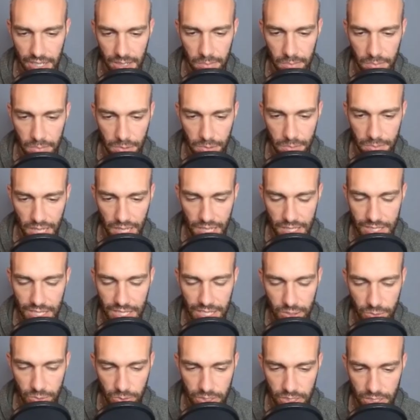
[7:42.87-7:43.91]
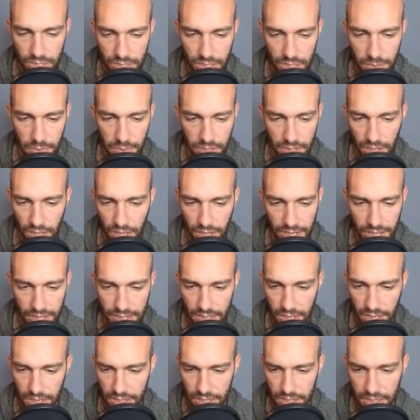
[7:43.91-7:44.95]
Moonblast is resisted, but like I
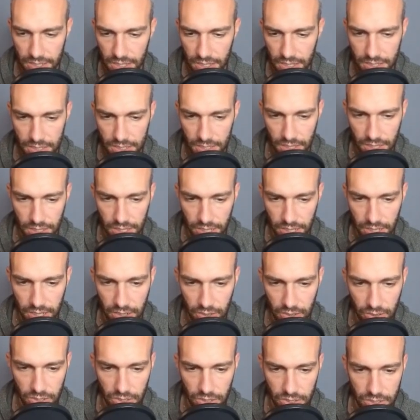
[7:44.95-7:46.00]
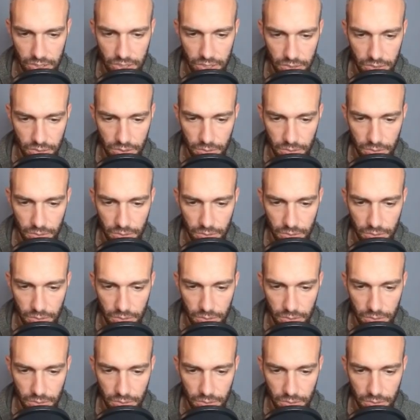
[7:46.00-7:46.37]
said, it does like 132